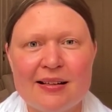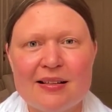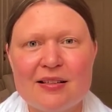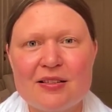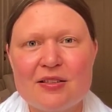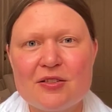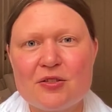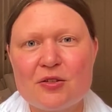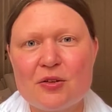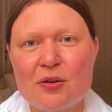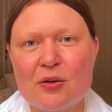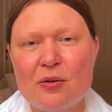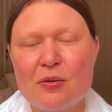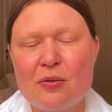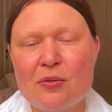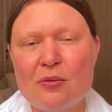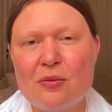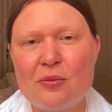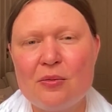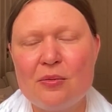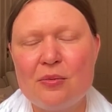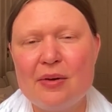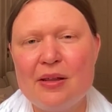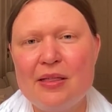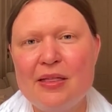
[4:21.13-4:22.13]
So,
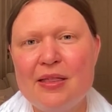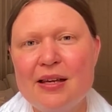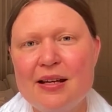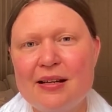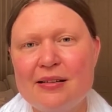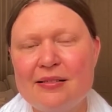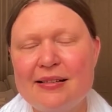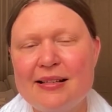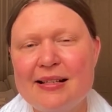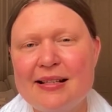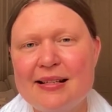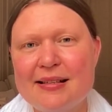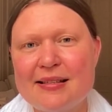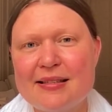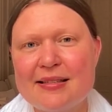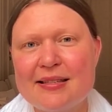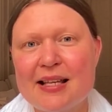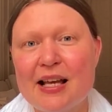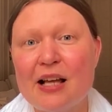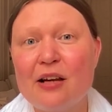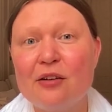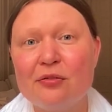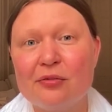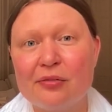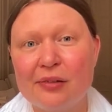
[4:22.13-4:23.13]
when there is
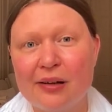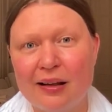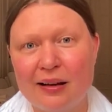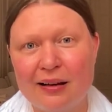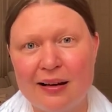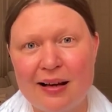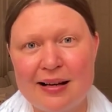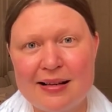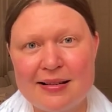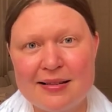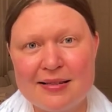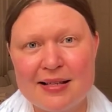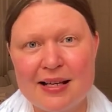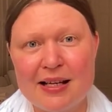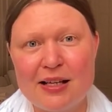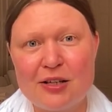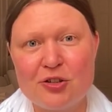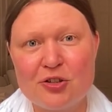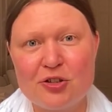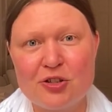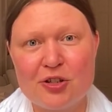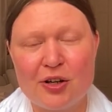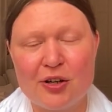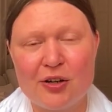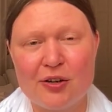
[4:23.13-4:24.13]
self
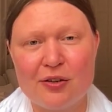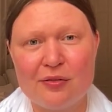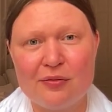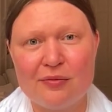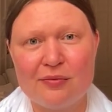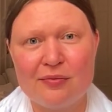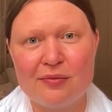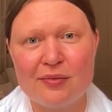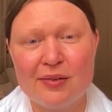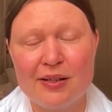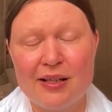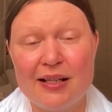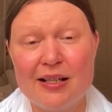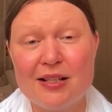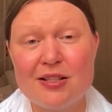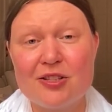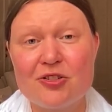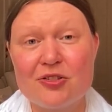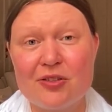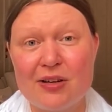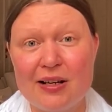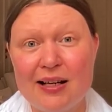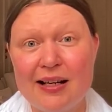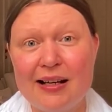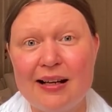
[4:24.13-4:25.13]
realization, it's
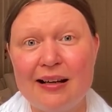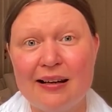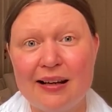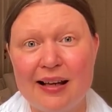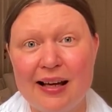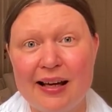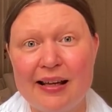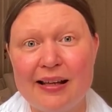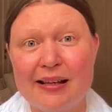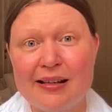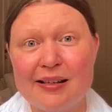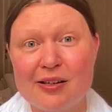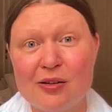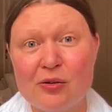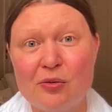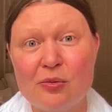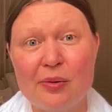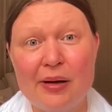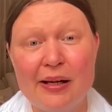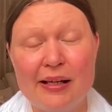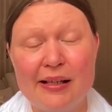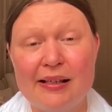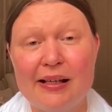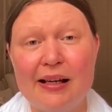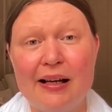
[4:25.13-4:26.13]
really like
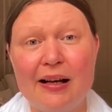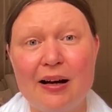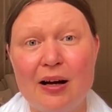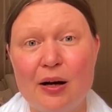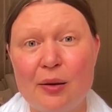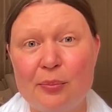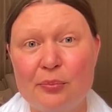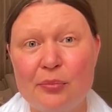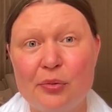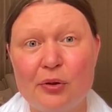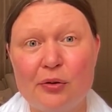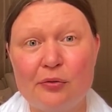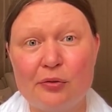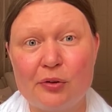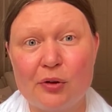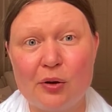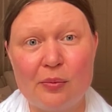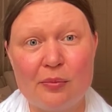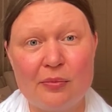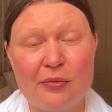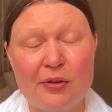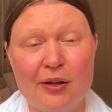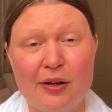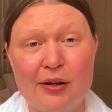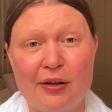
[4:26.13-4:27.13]
waking up from
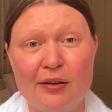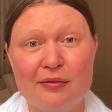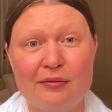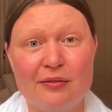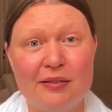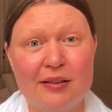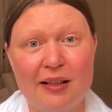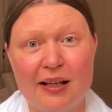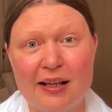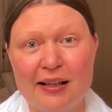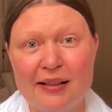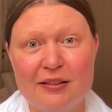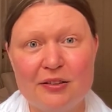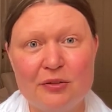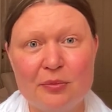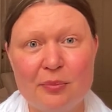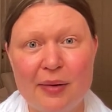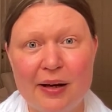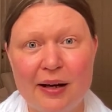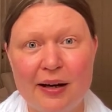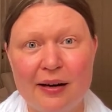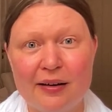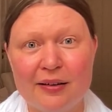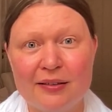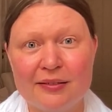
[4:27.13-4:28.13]
the
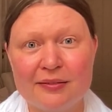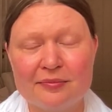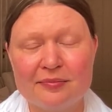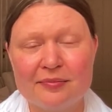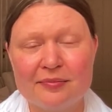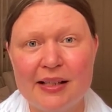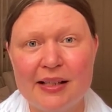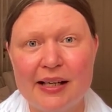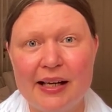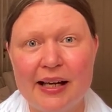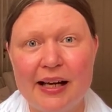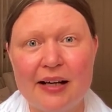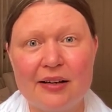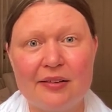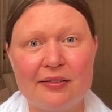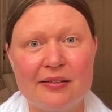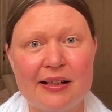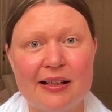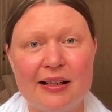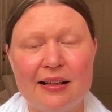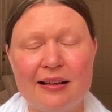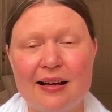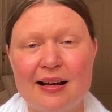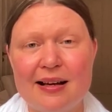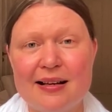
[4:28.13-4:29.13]
nightmare and
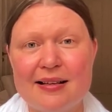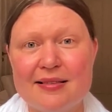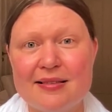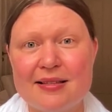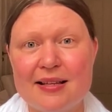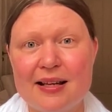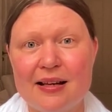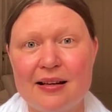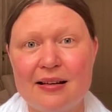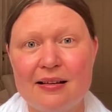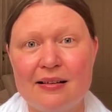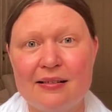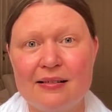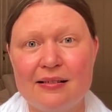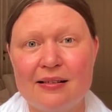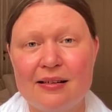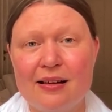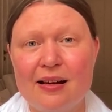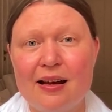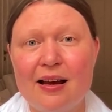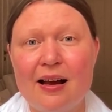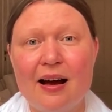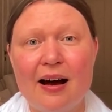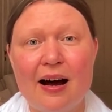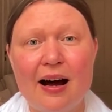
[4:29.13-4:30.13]
realizing
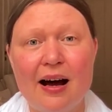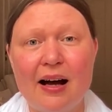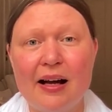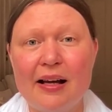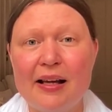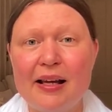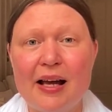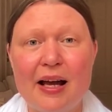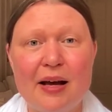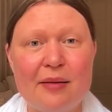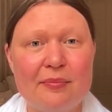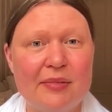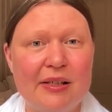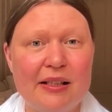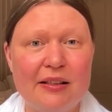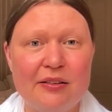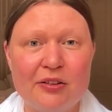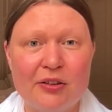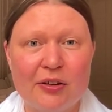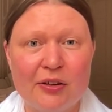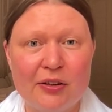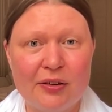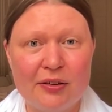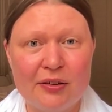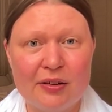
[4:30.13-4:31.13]
I am
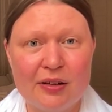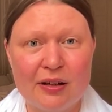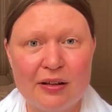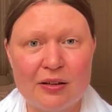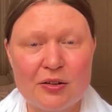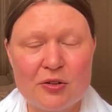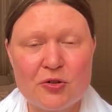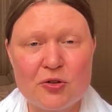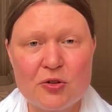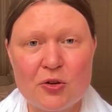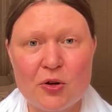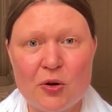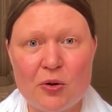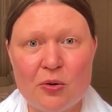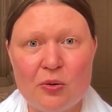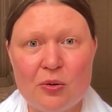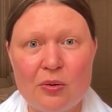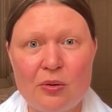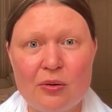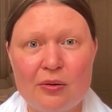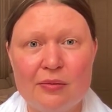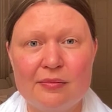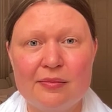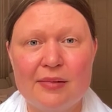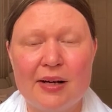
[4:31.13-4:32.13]
eternal soul,
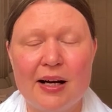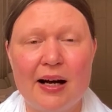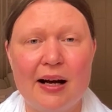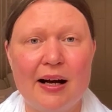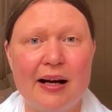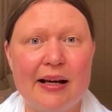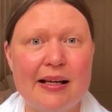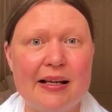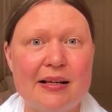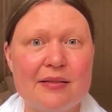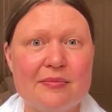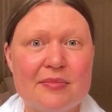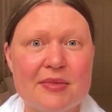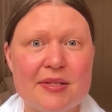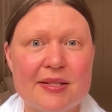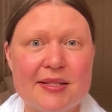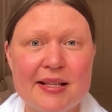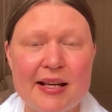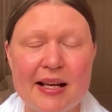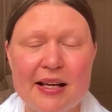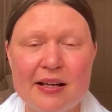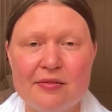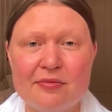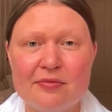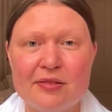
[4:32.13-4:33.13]
I am
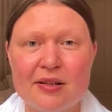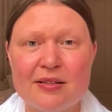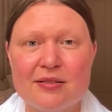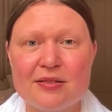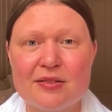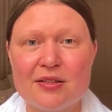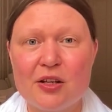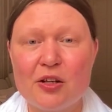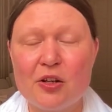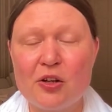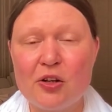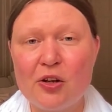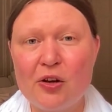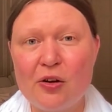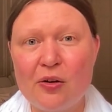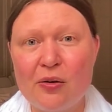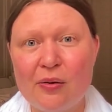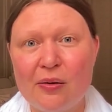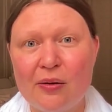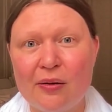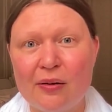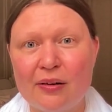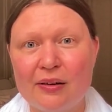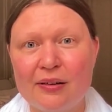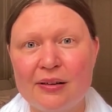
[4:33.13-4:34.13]
safe and
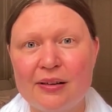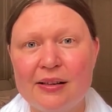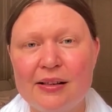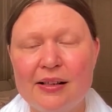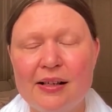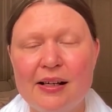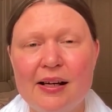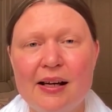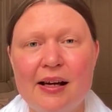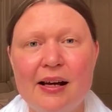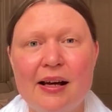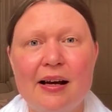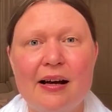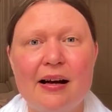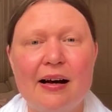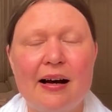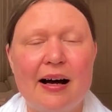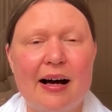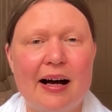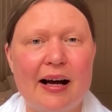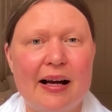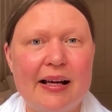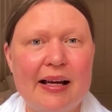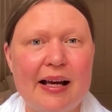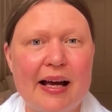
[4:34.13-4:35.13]
secure,
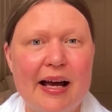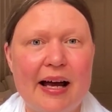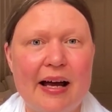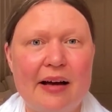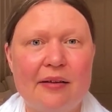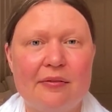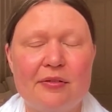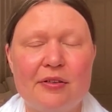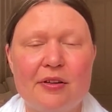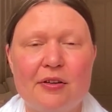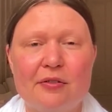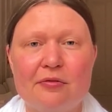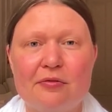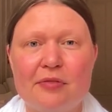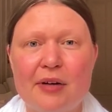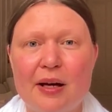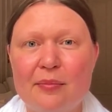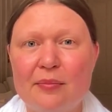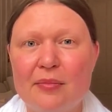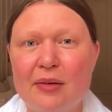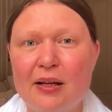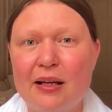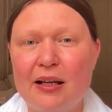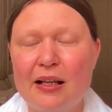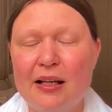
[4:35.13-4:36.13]
I have the
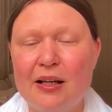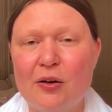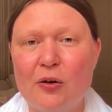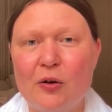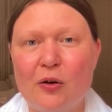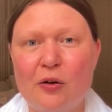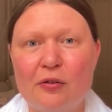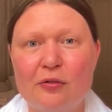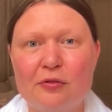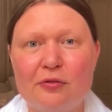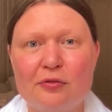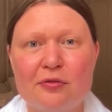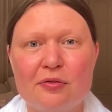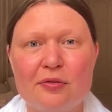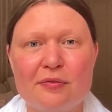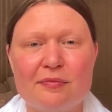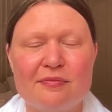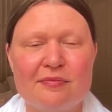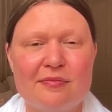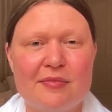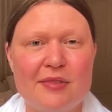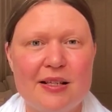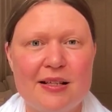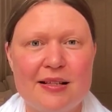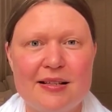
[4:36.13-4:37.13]
family of
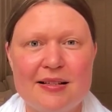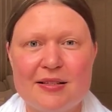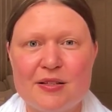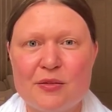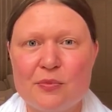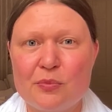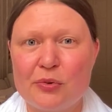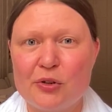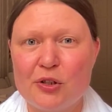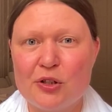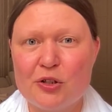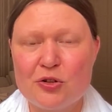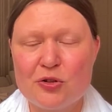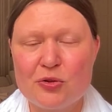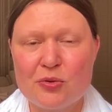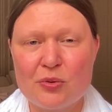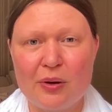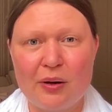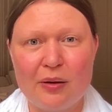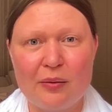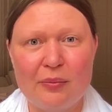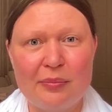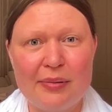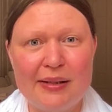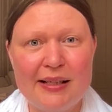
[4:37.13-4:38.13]
the
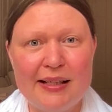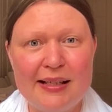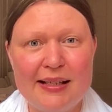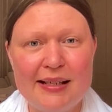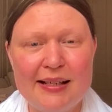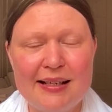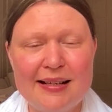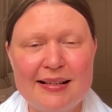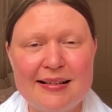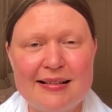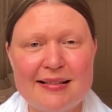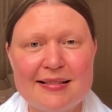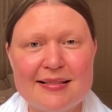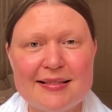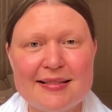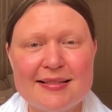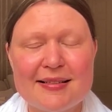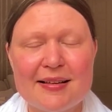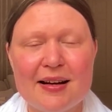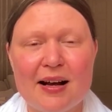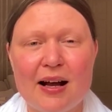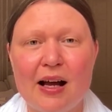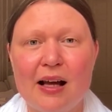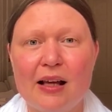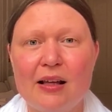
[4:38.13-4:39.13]
spiritual beings,
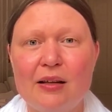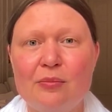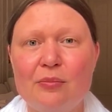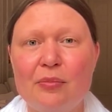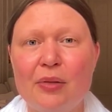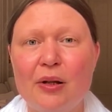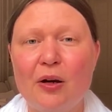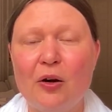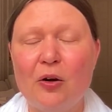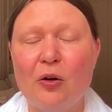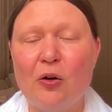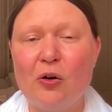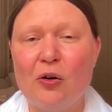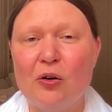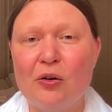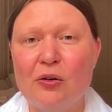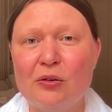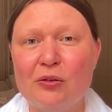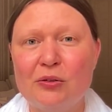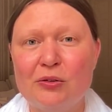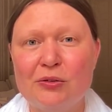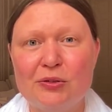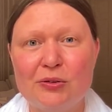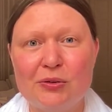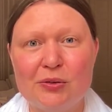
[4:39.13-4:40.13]
I belong
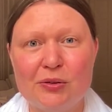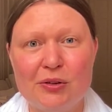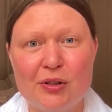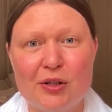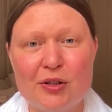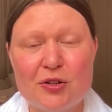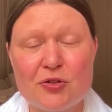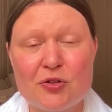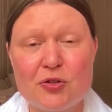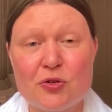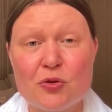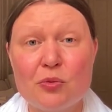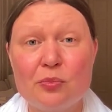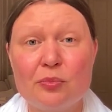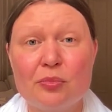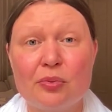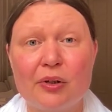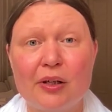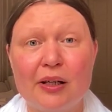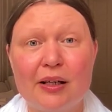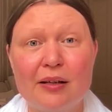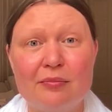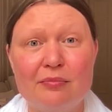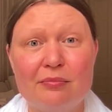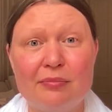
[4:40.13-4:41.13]
to the
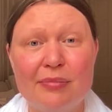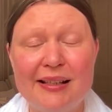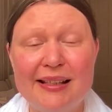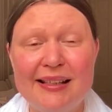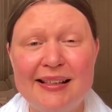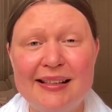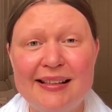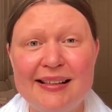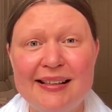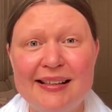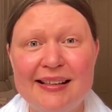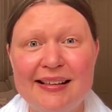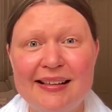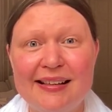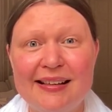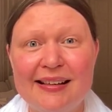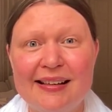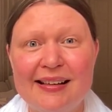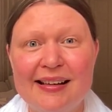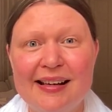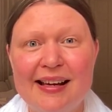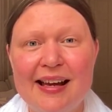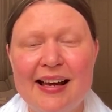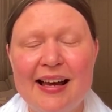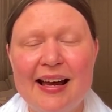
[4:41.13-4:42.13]
Supreme Being,
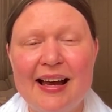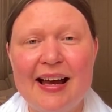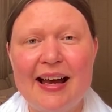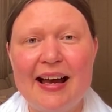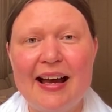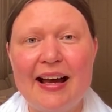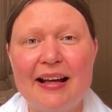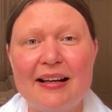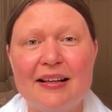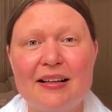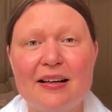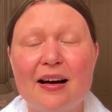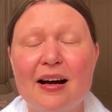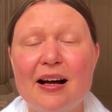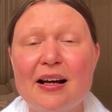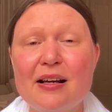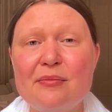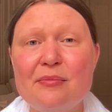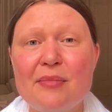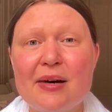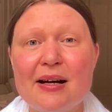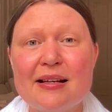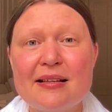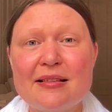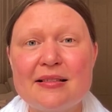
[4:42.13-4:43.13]
and I
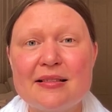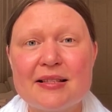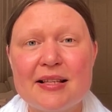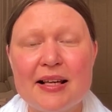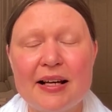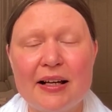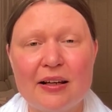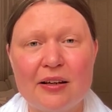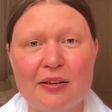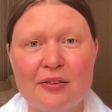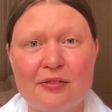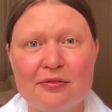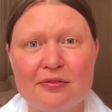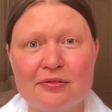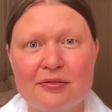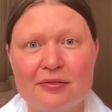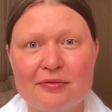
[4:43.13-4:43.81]
myself